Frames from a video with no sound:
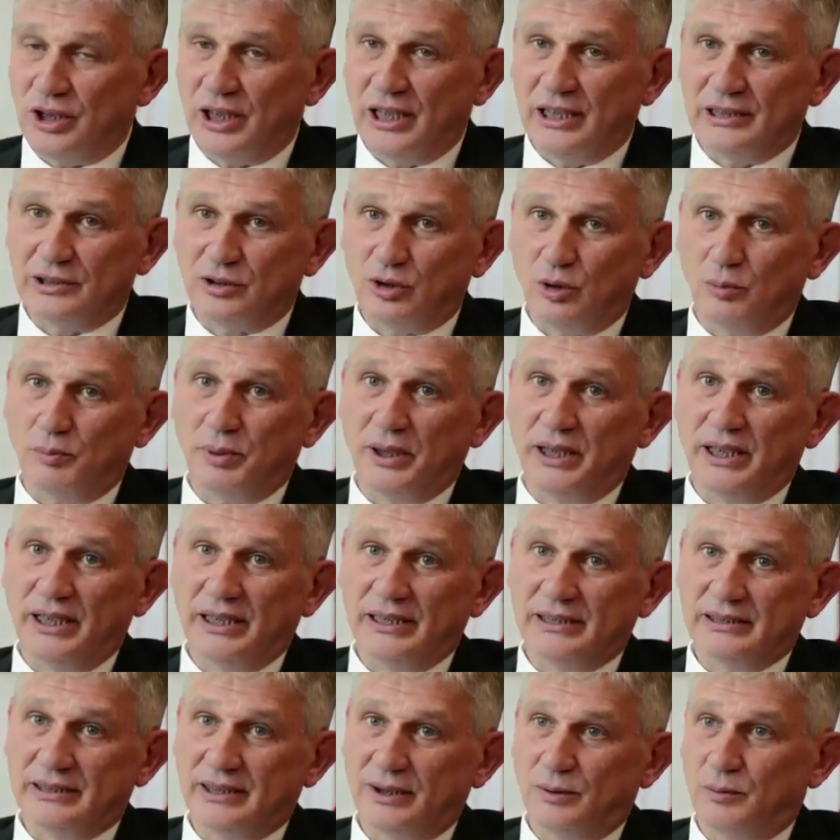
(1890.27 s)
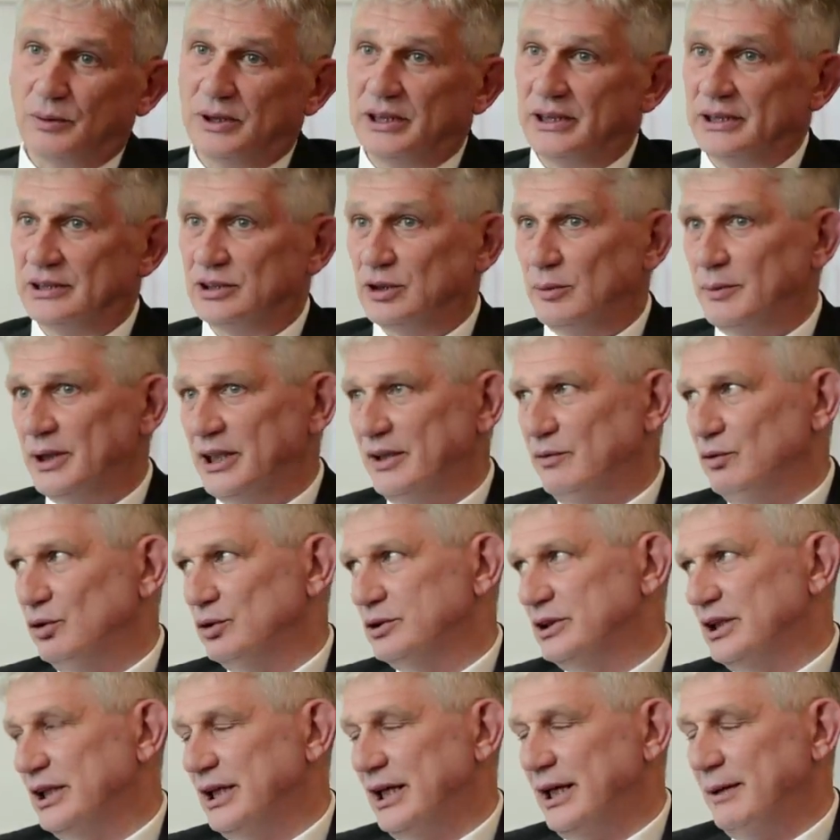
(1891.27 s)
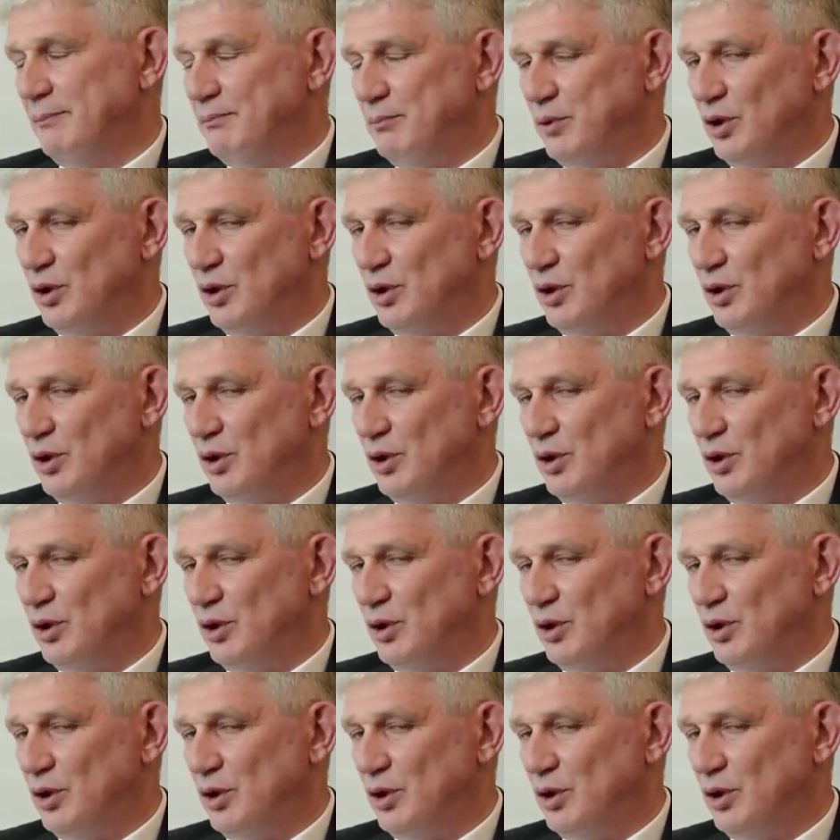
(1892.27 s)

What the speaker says: to understand Germany better.